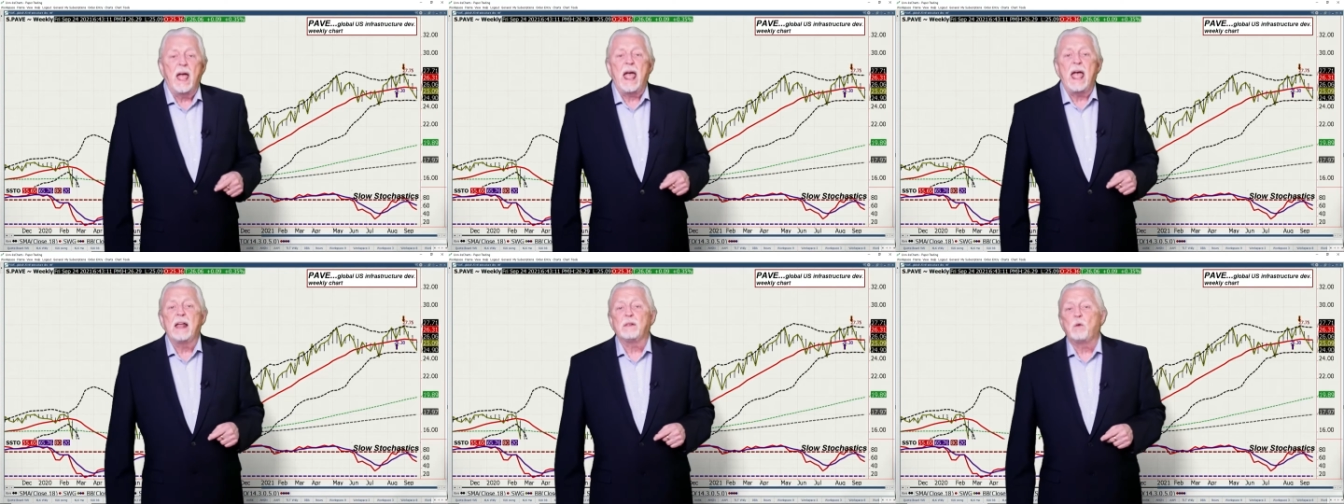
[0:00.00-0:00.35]

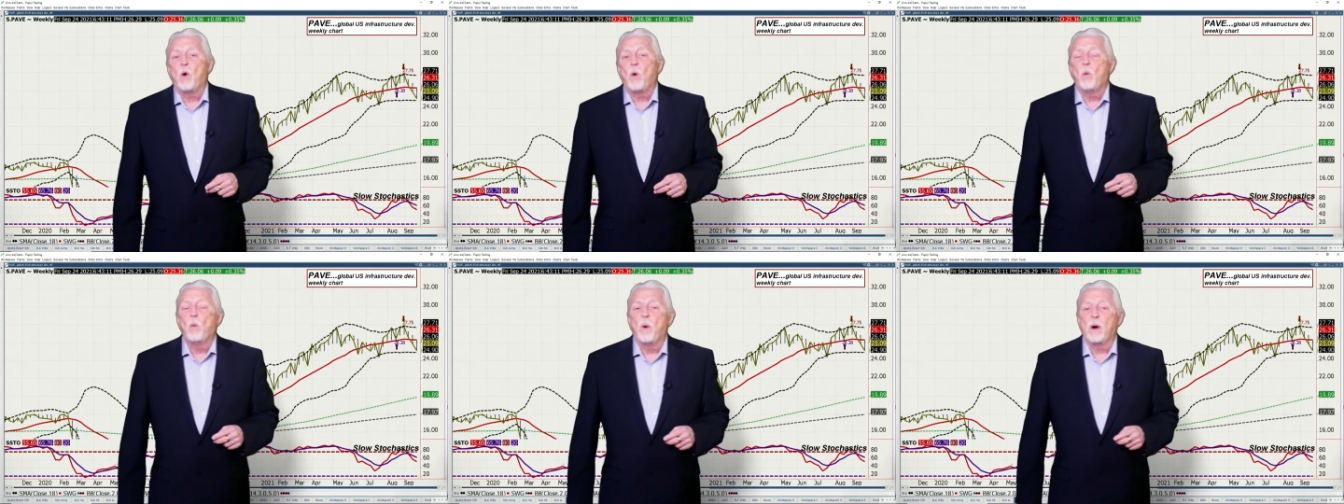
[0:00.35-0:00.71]
And
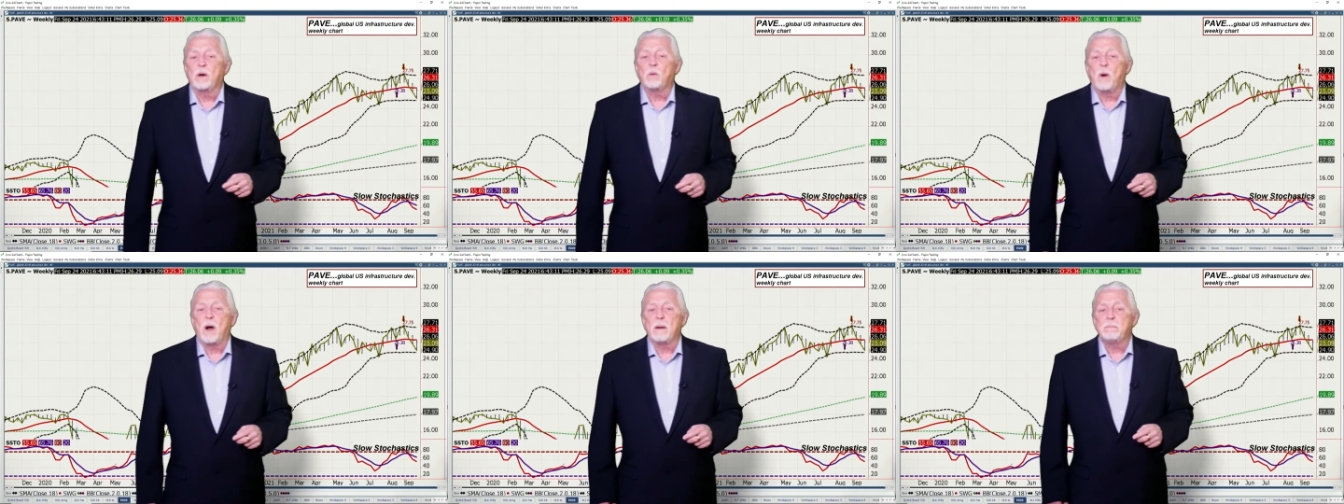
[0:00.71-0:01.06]
what
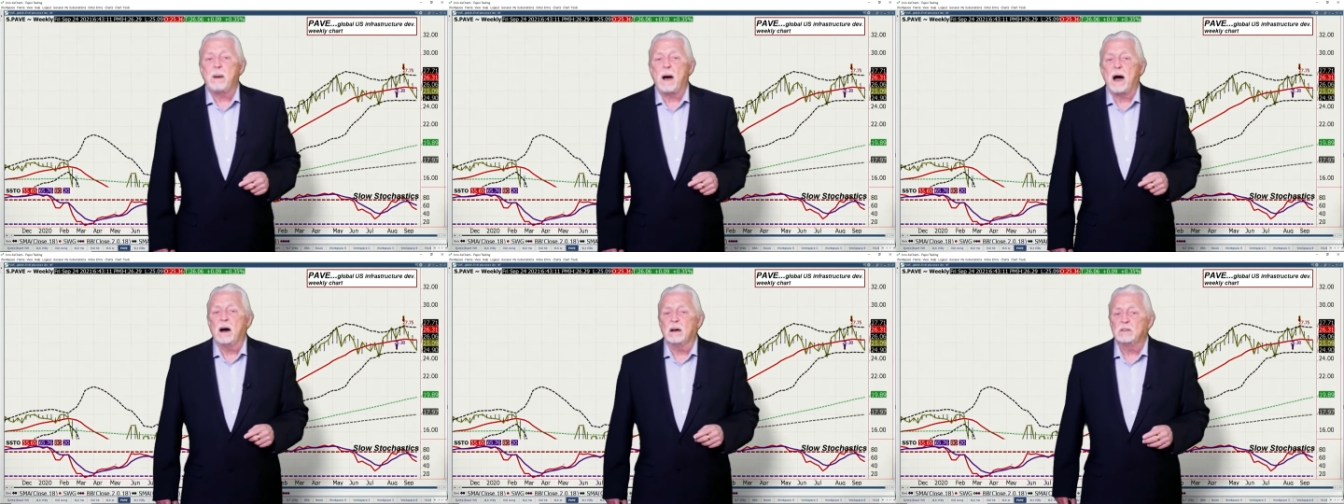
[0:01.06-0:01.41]
do our
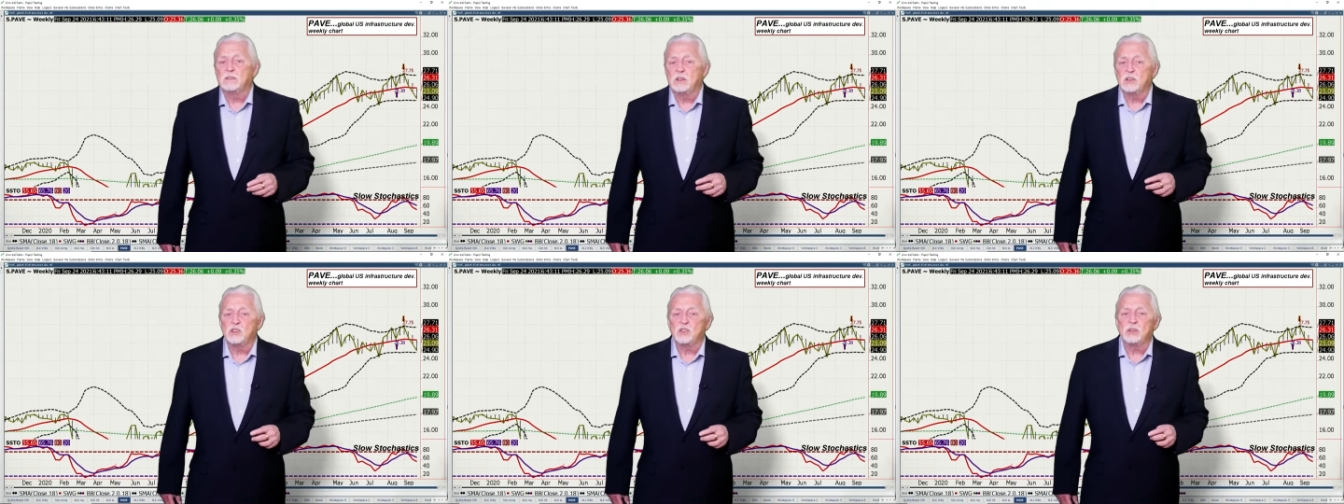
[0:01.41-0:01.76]

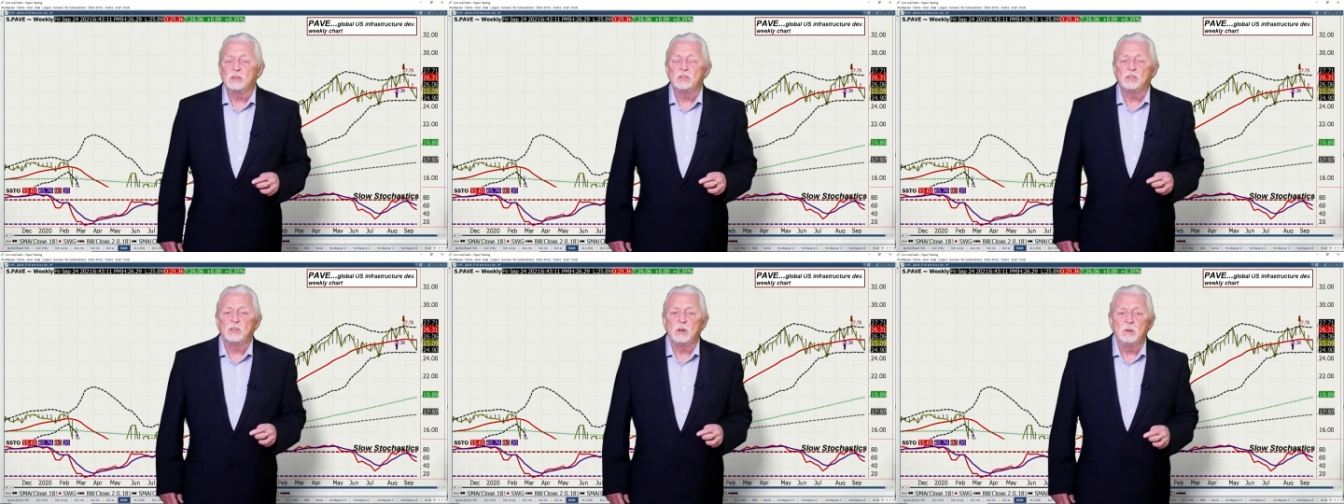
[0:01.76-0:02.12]

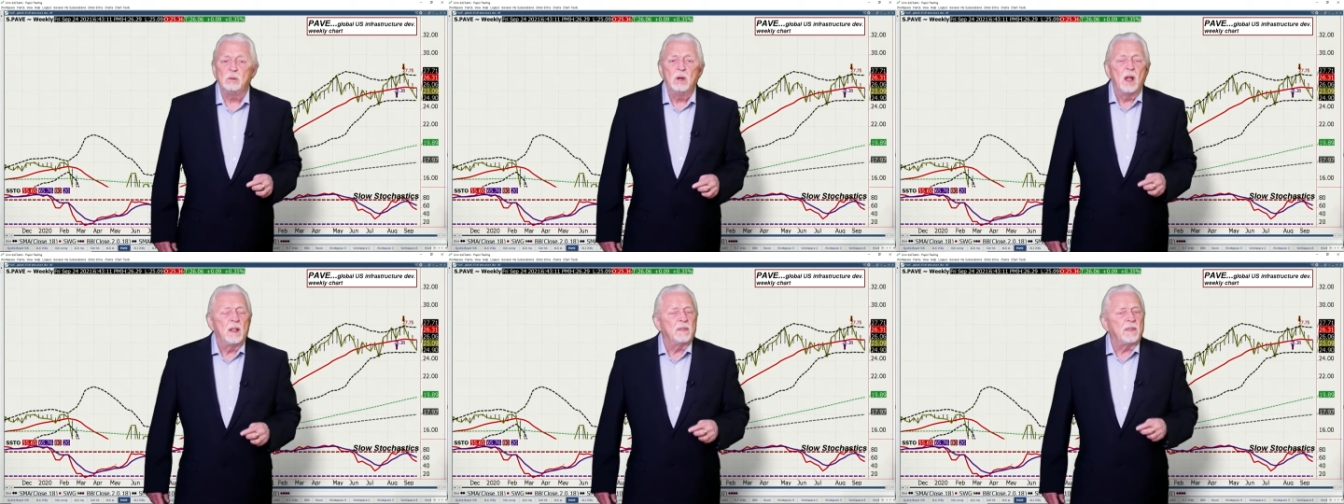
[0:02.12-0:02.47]
politicians do?